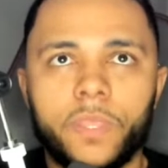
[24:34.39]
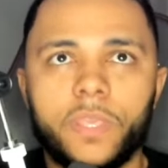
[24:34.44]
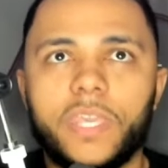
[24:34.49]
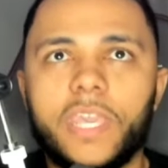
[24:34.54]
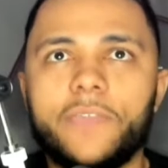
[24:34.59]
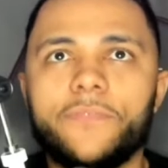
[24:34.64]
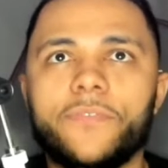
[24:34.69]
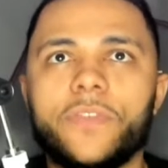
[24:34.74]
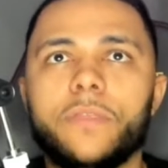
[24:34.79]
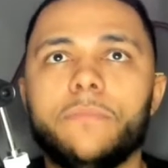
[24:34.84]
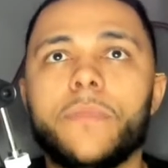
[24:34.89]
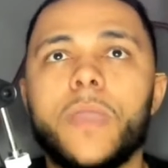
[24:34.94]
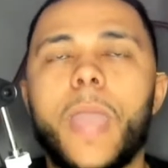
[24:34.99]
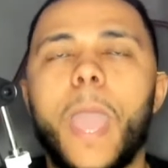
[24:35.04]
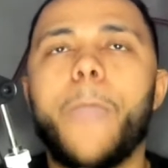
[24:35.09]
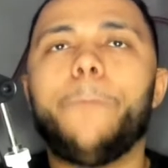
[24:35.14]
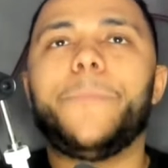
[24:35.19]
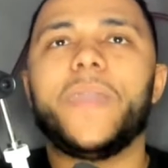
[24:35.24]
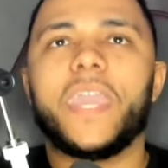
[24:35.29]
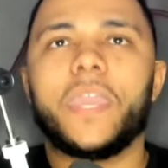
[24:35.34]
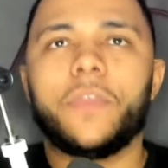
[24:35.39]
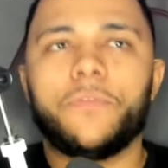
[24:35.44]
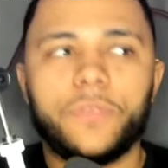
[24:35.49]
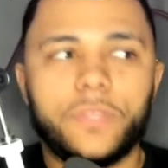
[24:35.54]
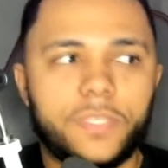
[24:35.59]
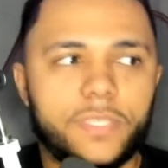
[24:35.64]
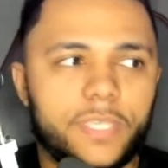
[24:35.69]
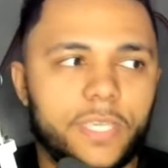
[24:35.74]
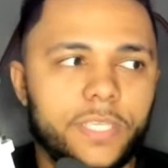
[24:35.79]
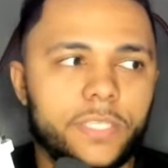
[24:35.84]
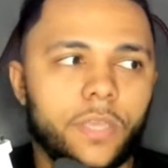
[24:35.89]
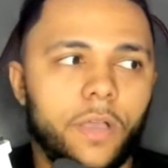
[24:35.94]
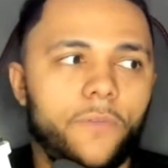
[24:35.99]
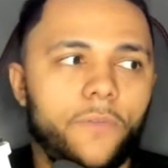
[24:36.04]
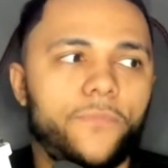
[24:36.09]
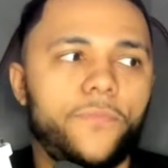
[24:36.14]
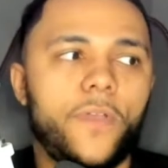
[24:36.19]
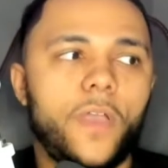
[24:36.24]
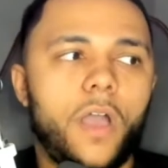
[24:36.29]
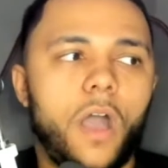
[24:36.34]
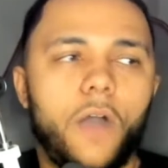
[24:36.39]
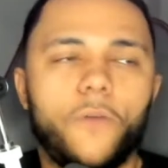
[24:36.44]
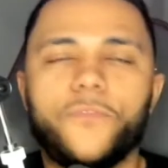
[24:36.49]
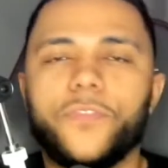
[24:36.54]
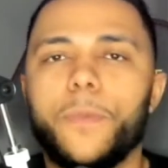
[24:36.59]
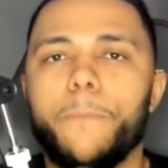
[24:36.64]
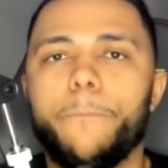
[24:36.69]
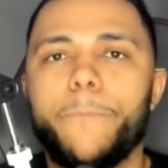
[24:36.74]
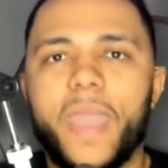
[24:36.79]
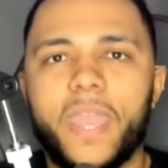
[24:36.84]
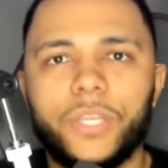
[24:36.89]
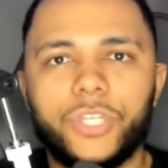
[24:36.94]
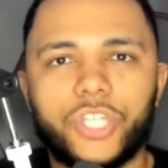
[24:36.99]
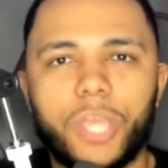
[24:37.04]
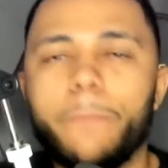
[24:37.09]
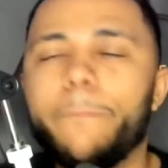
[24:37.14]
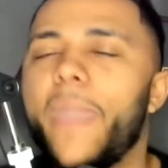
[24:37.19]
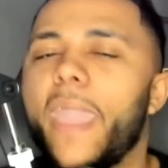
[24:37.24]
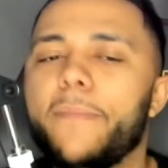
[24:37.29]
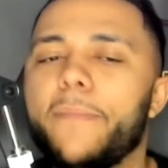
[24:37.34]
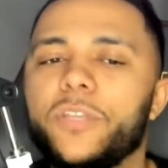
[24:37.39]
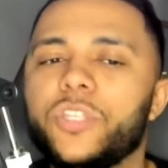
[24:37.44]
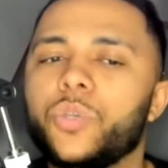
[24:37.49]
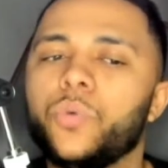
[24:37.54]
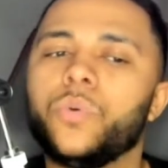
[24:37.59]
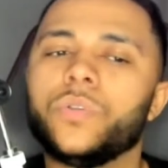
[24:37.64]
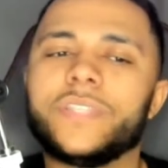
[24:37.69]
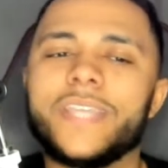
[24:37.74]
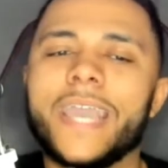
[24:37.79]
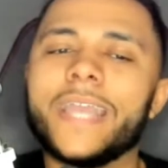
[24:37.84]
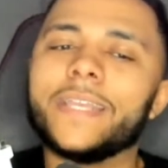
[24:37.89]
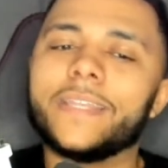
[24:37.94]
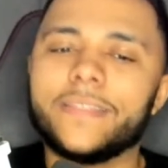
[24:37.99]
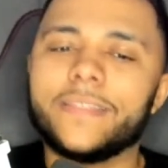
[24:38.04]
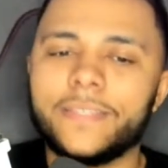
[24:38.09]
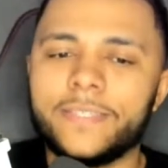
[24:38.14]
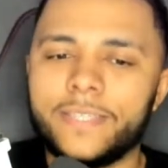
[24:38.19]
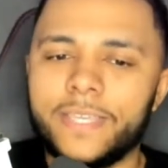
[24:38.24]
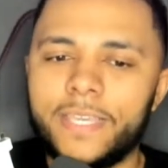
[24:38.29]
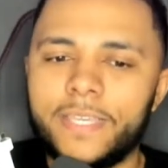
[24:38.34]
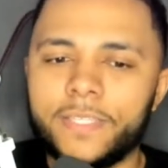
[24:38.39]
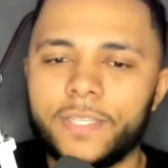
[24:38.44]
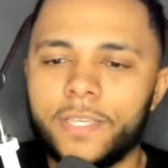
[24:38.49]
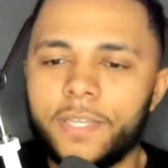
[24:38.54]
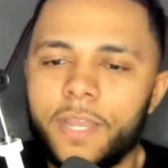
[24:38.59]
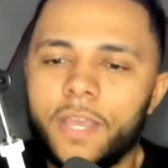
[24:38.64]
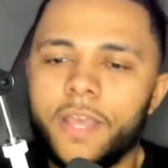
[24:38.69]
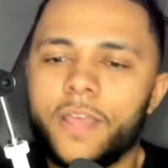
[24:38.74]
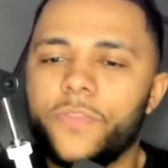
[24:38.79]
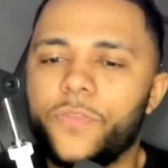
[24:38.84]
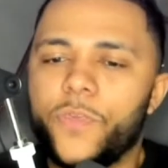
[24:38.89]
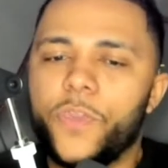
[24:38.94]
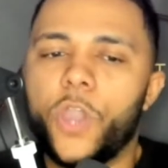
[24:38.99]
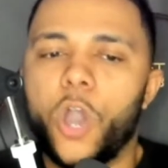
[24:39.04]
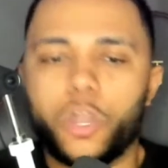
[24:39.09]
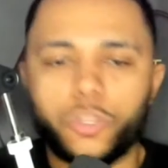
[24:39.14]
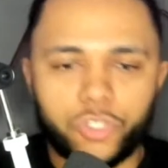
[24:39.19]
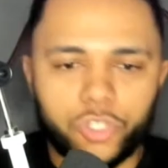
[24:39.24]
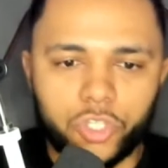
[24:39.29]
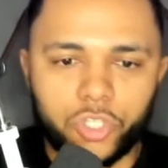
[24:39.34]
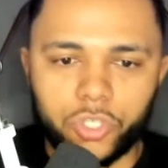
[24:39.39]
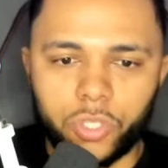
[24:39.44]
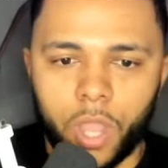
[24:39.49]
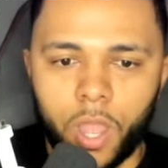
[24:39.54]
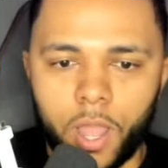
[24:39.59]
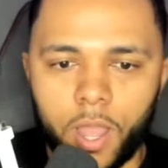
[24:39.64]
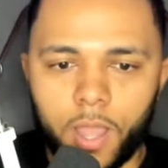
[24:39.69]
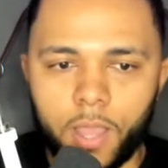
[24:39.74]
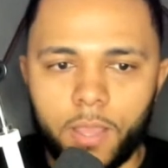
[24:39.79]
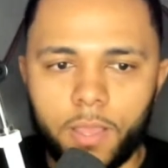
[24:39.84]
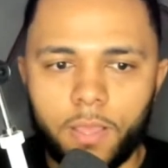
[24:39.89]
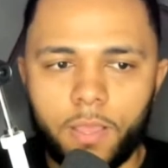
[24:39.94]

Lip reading: giving him appearances off the bench, and maybe towards the end of the season, the odd start.